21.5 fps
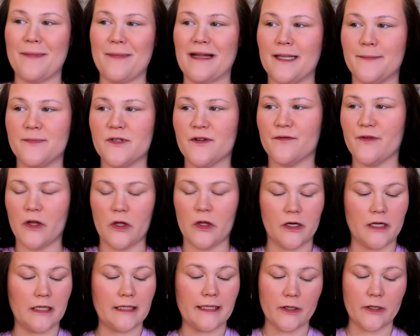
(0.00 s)
My lips are
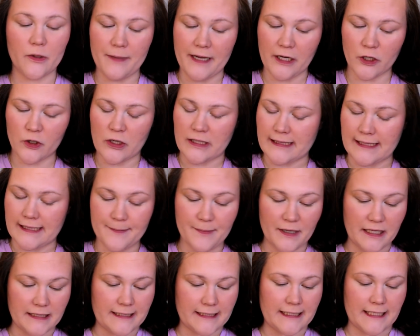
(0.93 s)
feeling a little bit crusty
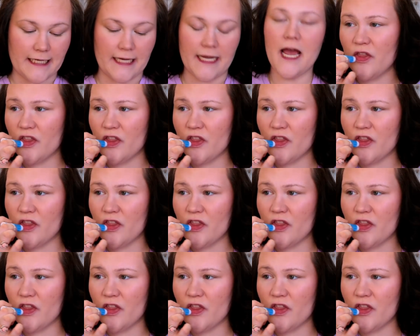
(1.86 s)
busty.